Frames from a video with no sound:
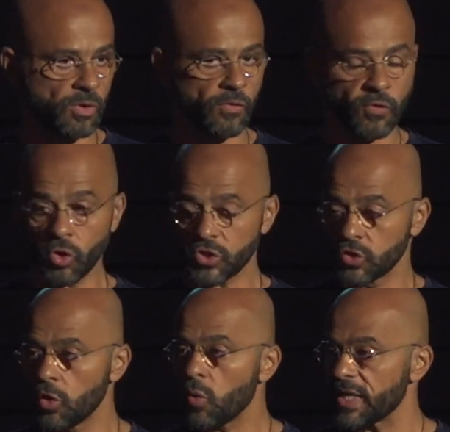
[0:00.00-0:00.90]
Of course,
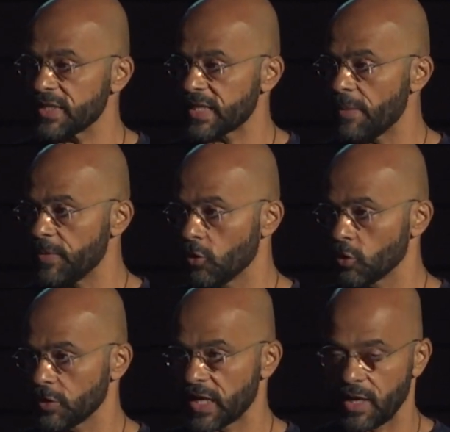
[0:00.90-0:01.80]
no one is happy
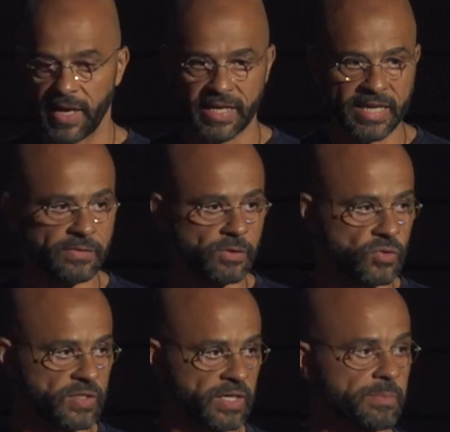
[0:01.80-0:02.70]
all the time. I get
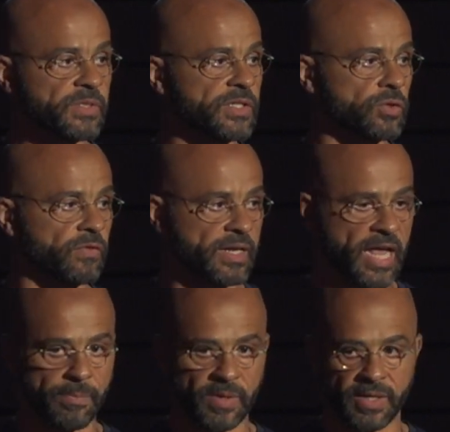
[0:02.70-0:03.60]
those glimpses of
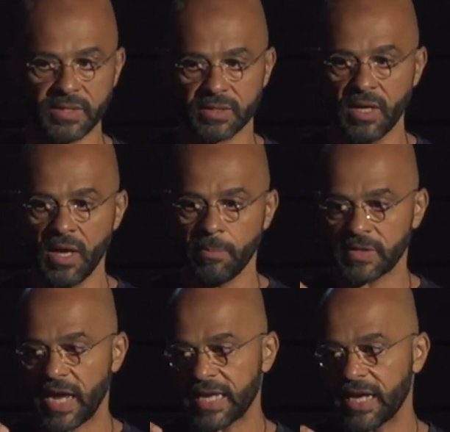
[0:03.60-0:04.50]
unhappiness,
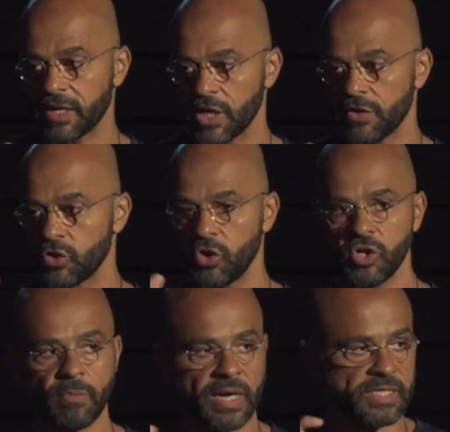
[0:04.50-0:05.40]
but I can
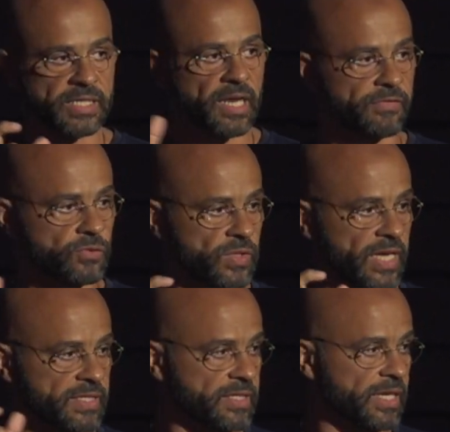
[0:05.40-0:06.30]
return myself to
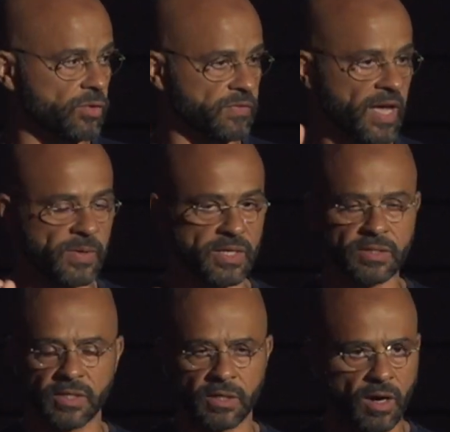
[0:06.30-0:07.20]
that state of
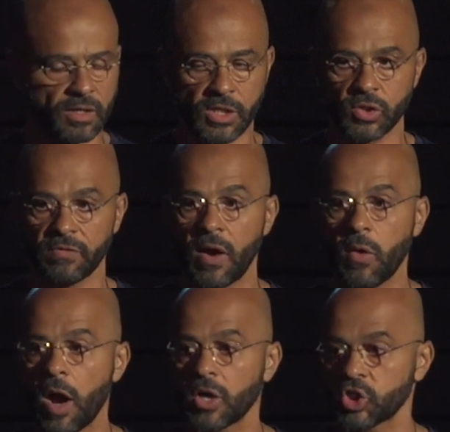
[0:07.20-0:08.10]
happiness, regardless of
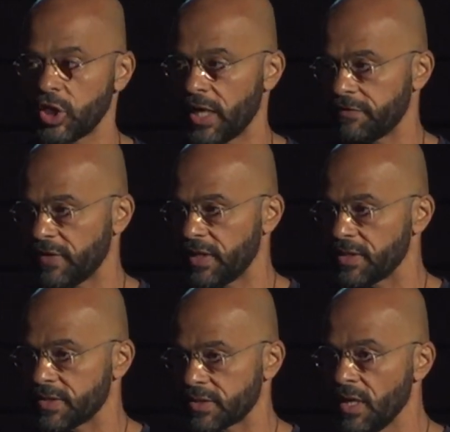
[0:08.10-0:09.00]
how harsh life
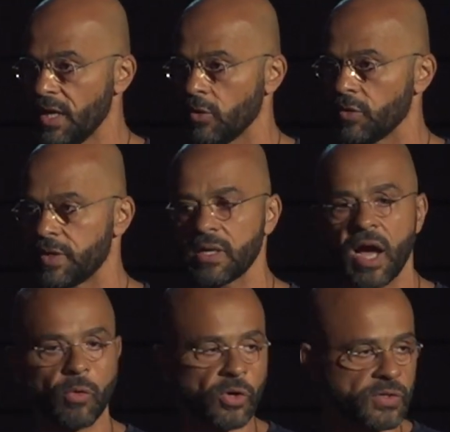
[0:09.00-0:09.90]
is, within
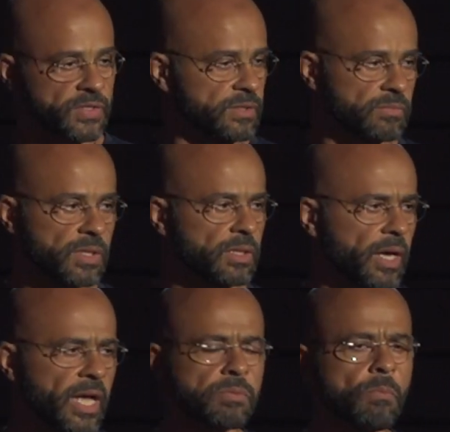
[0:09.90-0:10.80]
hours,
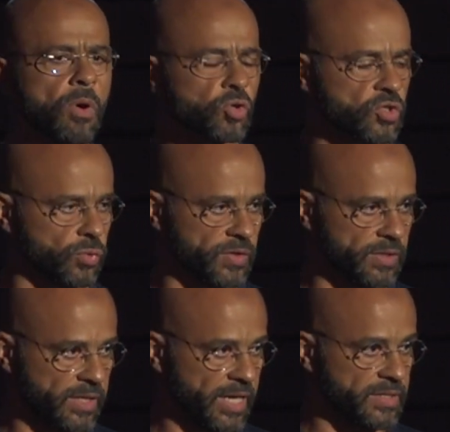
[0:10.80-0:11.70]
at most
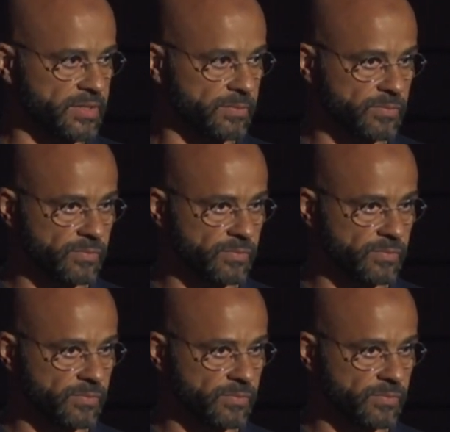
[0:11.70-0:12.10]
within days.